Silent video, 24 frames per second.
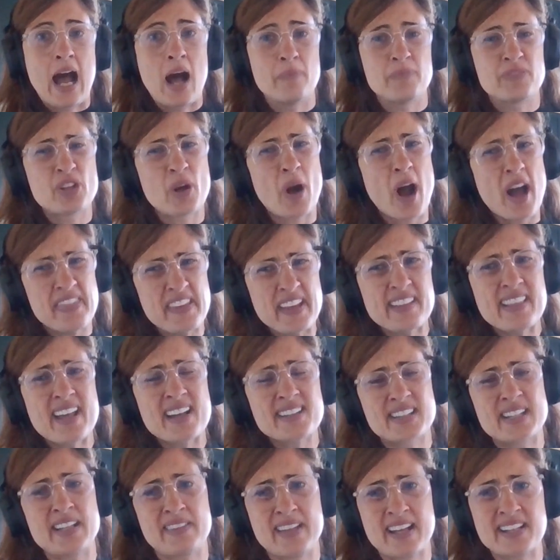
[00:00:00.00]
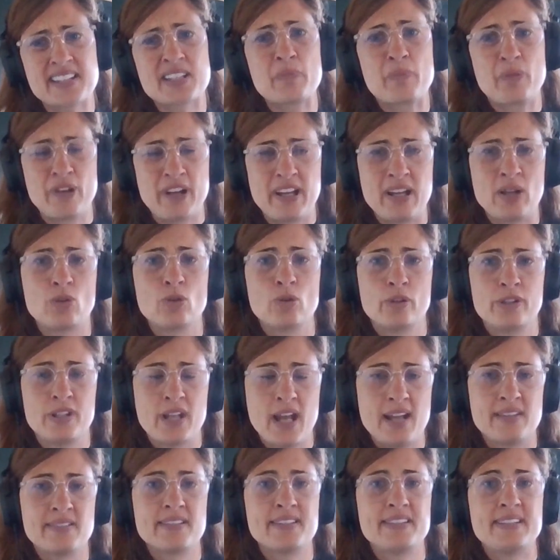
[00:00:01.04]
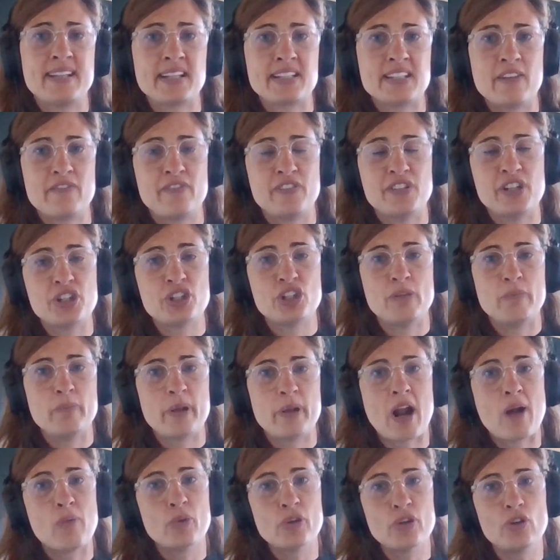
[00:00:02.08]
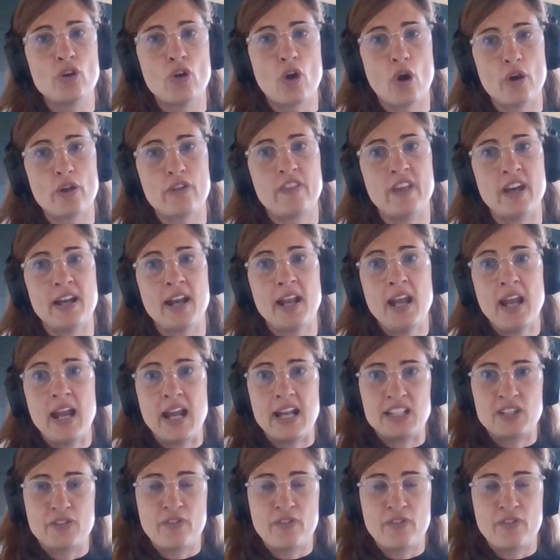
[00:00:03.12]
So I think that's a pretty good and succinct definition, but I would note that it's